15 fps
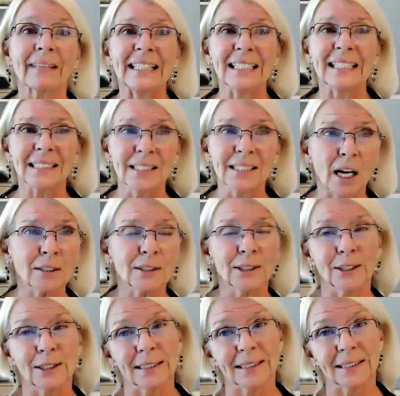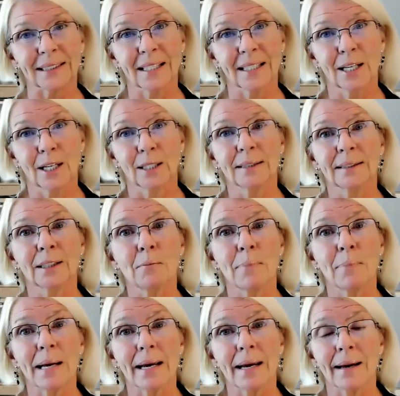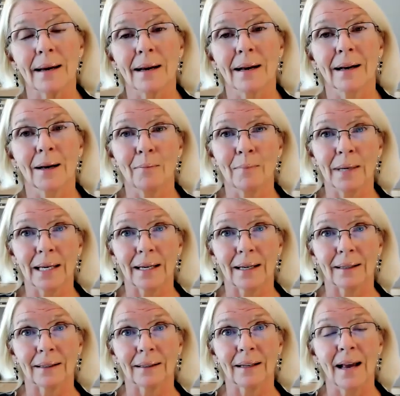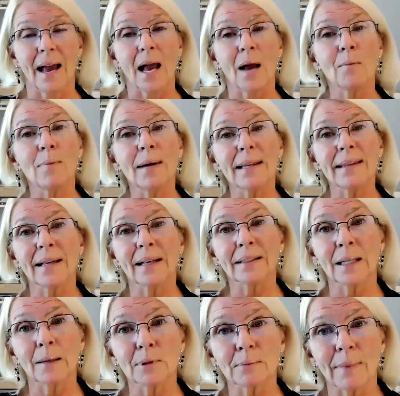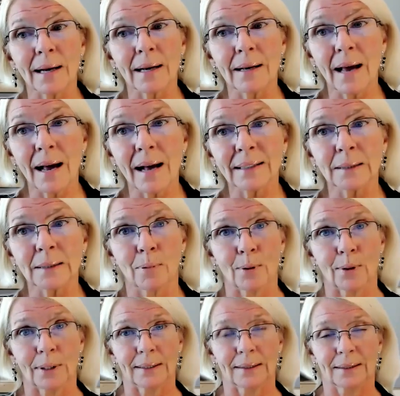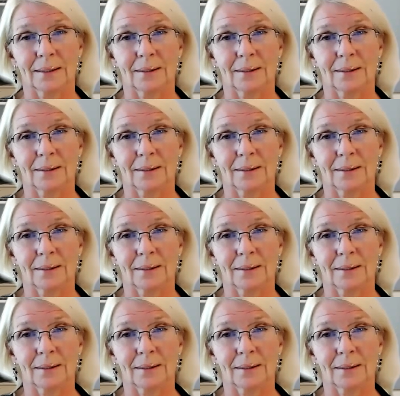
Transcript: It is not good to be mean. And with that comes my last point.